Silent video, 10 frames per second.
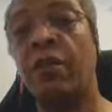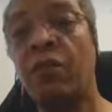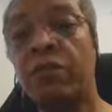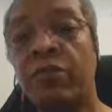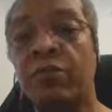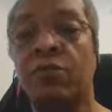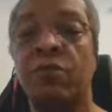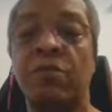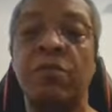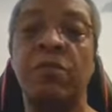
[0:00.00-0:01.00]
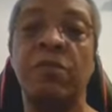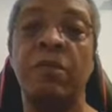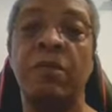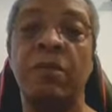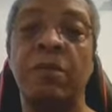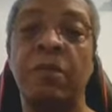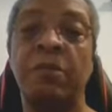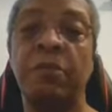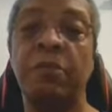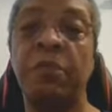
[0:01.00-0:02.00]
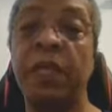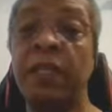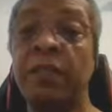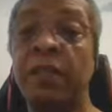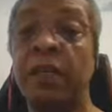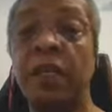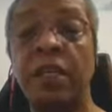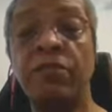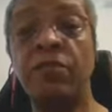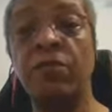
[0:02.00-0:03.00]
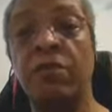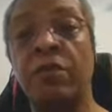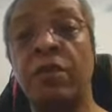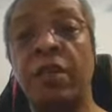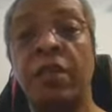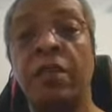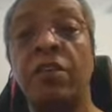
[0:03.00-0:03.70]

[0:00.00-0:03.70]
also plays a key role in